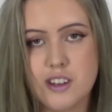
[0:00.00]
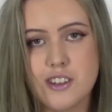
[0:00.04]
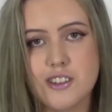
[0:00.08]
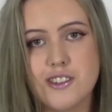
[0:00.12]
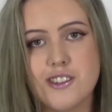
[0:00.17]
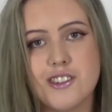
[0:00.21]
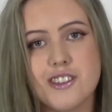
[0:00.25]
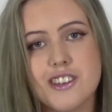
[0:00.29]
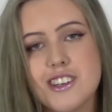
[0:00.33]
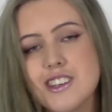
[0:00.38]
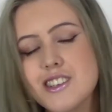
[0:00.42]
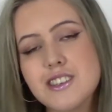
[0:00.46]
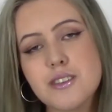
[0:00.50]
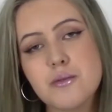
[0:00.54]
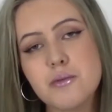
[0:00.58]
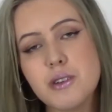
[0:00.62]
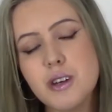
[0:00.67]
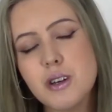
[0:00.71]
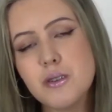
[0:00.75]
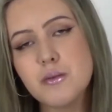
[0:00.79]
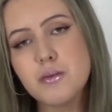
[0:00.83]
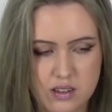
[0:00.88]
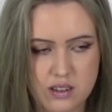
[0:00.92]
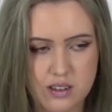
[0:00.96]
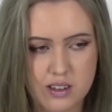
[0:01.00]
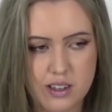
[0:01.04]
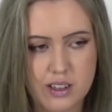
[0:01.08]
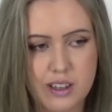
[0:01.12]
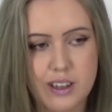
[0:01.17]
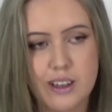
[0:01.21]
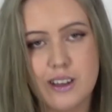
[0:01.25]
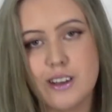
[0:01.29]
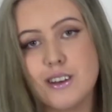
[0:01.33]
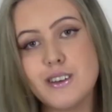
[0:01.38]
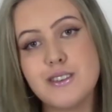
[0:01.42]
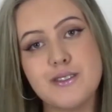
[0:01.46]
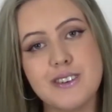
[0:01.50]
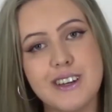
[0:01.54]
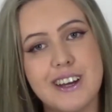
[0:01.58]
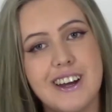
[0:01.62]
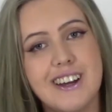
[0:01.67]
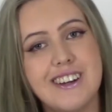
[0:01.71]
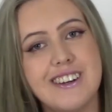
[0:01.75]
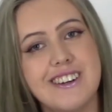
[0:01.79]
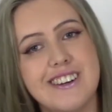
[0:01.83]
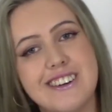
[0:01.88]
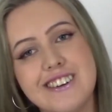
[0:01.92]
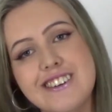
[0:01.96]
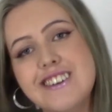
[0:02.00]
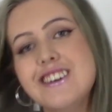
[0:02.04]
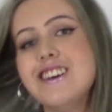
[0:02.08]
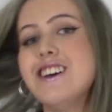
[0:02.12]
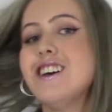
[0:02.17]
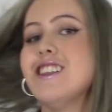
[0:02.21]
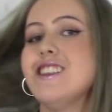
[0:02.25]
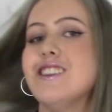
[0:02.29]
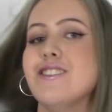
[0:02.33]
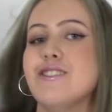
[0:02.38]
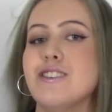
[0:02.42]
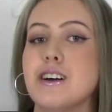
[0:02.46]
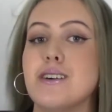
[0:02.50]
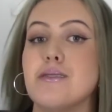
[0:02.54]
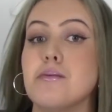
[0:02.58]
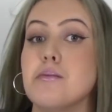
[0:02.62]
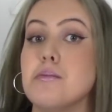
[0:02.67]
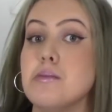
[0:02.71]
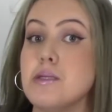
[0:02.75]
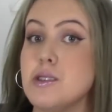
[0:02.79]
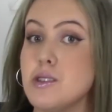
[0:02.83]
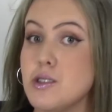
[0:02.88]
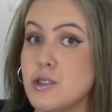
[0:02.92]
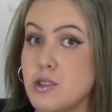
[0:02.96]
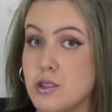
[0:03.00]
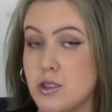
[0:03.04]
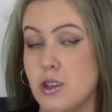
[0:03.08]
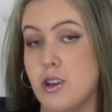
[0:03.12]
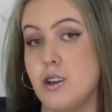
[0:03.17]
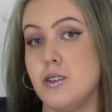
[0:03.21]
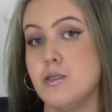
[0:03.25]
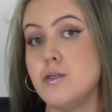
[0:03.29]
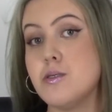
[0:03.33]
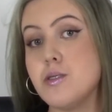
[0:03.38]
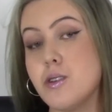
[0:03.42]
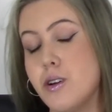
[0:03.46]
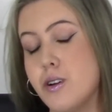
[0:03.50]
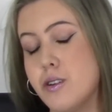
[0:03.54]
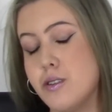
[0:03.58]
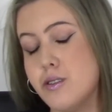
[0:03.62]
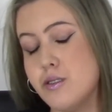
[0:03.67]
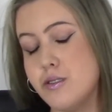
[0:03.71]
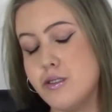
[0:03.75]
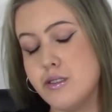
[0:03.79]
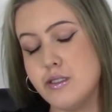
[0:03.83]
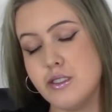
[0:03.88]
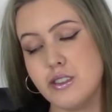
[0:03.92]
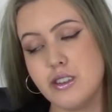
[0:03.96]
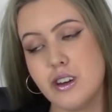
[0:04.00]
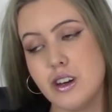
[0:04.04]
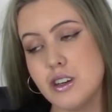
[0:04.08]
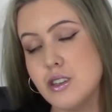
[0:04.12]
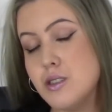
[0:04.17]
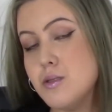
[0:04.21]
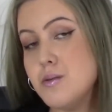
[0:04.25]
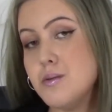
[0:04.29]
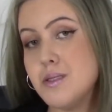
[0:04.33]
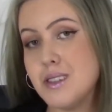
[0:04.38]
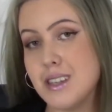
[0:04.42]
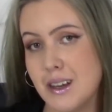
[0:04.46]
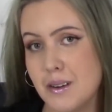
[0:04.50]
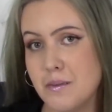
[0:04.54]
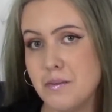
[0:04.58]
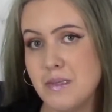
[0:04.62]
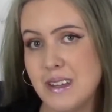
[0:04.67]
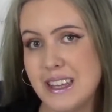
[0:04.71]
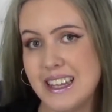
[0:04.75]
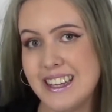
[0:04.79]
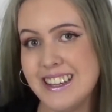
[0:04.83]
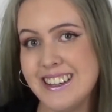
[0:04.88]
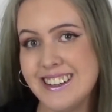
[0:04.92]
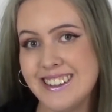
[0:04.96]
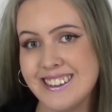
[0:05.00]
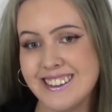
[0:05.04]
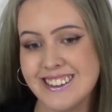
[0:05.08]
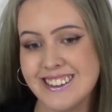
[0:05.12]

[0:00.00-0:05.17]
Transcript: Jeez, the world, because we all know the world would be so lost without me.